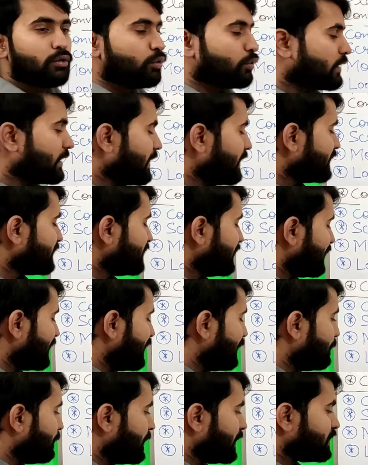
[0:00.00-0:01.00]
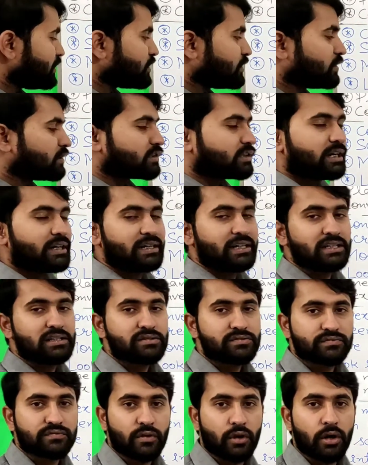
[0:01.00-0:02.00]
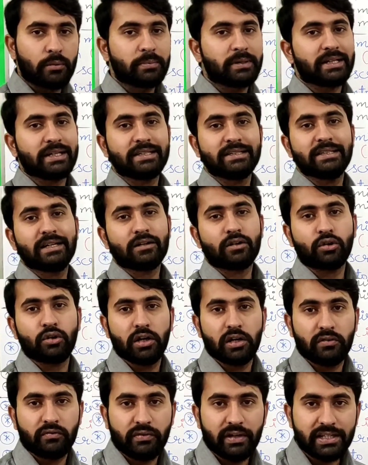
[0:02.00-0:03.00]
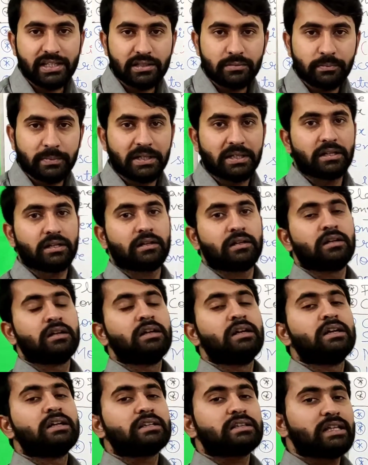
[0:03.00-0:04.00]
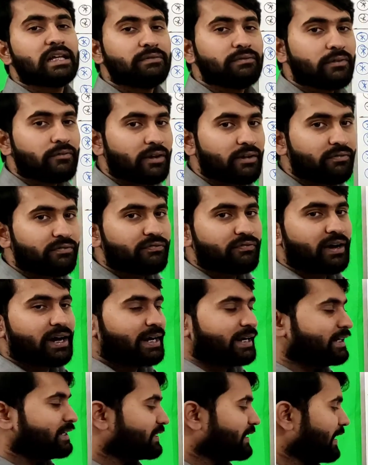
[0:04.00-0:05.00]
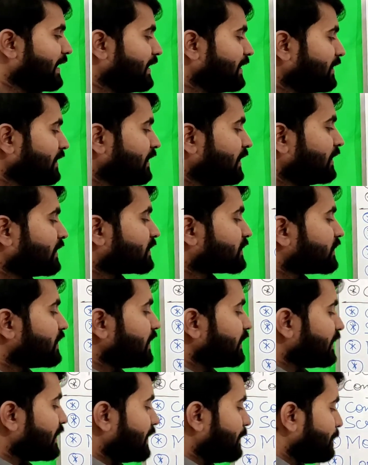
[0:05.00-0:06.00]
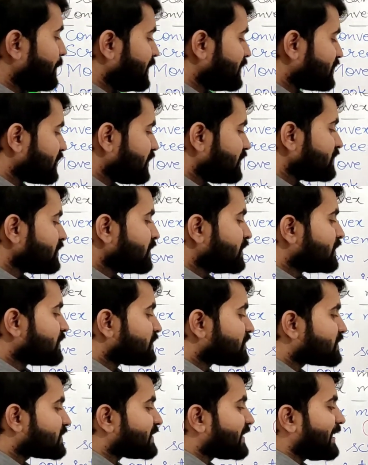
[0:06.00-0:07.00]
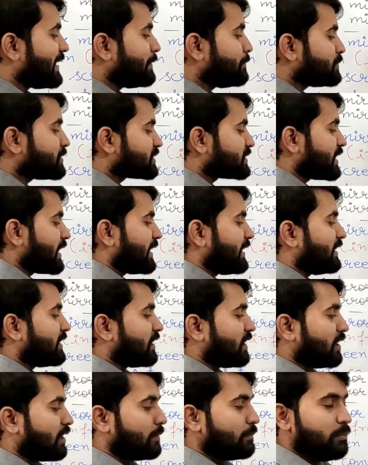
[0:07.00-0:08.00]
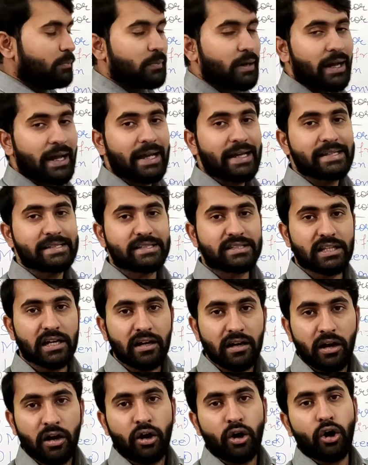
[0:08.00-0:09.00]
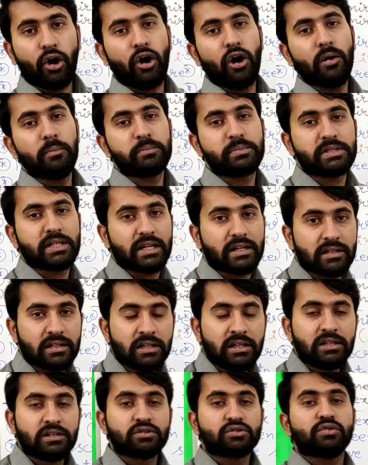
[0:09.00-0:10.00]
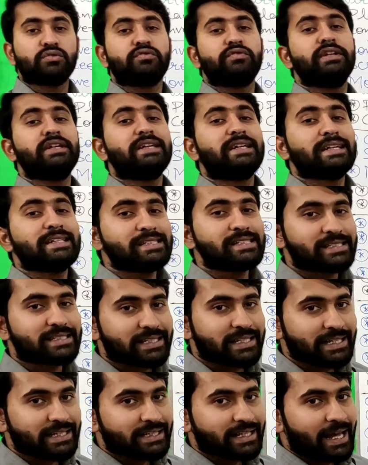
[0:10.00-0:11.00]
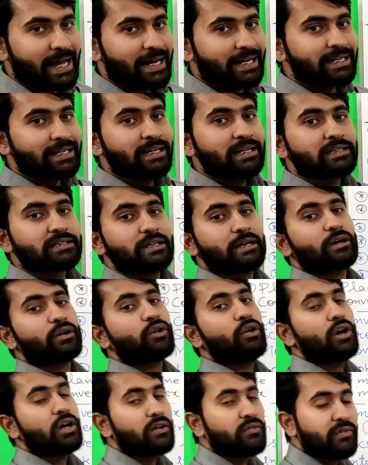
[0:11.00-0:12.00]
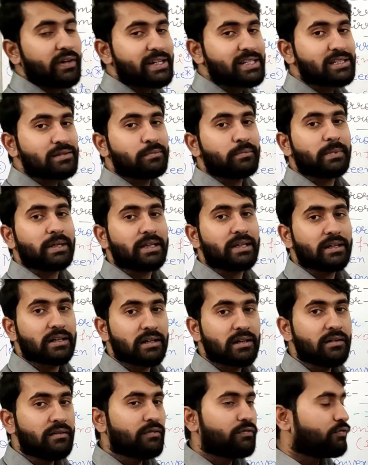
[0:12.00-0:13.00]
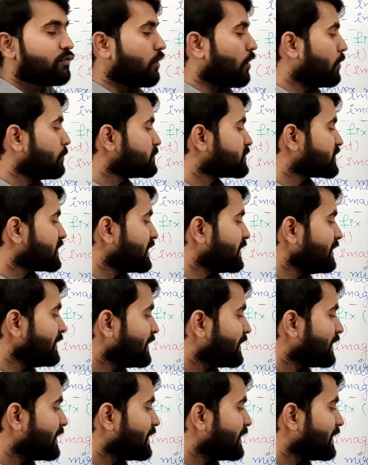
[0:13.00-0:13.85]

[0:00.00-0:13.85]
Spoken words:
look at the image that is formed in the convex mirror, then we will find that the image is same side up as the object. So we can say that the convex mirror forms an